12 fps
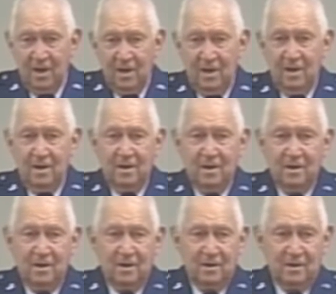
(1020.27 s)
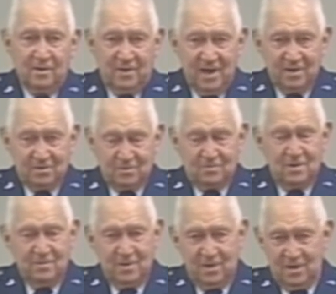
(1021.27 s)
And uh, that
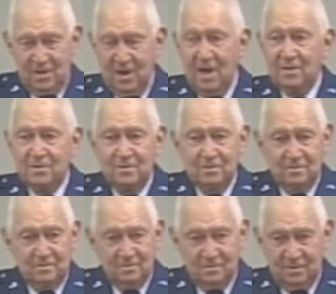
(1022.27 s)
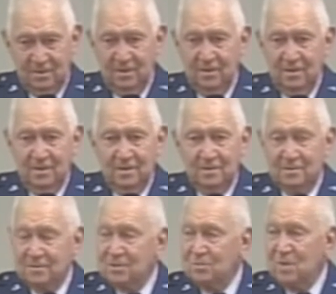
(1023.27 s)
contributed a lot to uh,
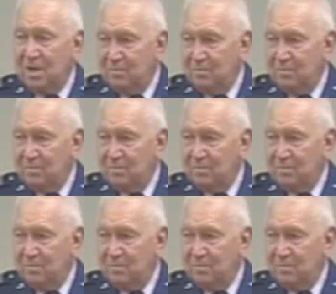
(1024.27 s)
so many